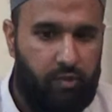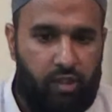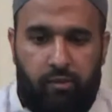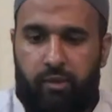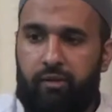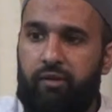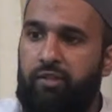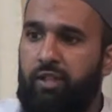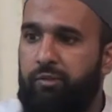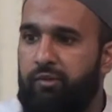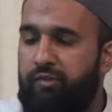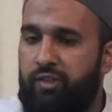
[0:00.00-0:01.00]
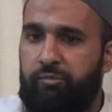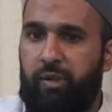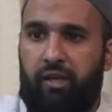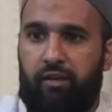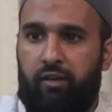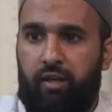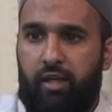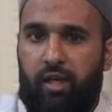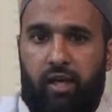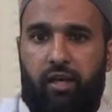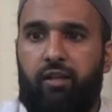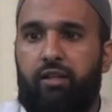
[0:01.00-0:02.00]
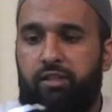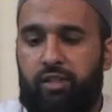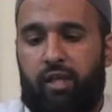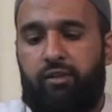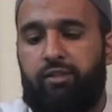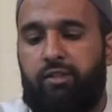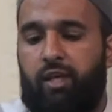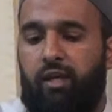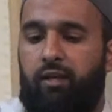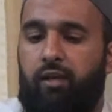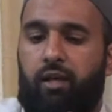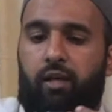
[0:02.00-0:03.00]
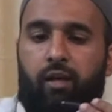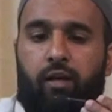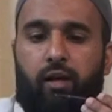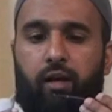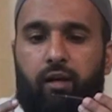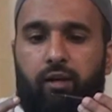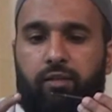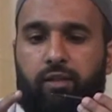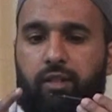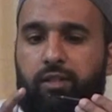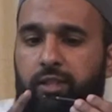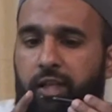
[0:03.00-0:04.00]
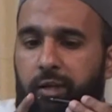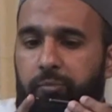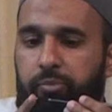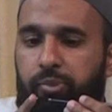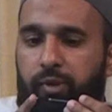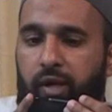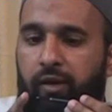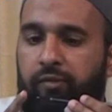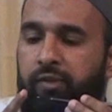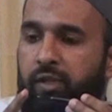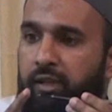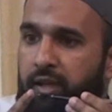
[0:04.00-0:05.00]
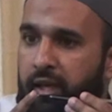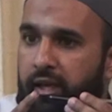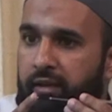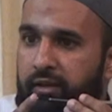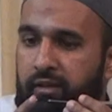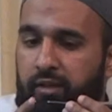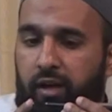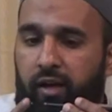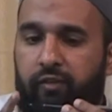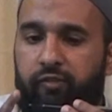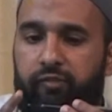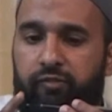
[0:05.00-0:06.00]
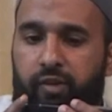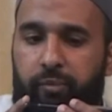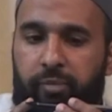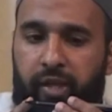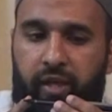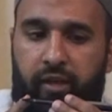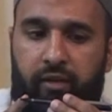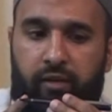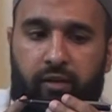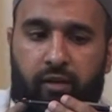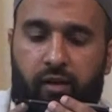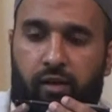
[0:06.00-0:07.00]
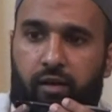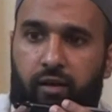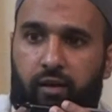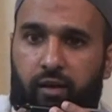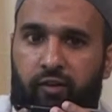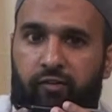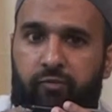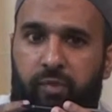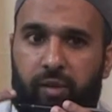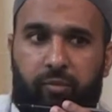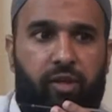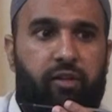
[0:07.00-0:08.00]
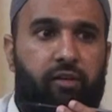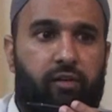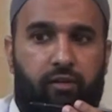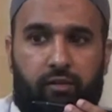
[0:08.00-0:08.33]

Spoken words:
let me give an example of this pen. In English, I could say the tip of the lead of the pen of my brother.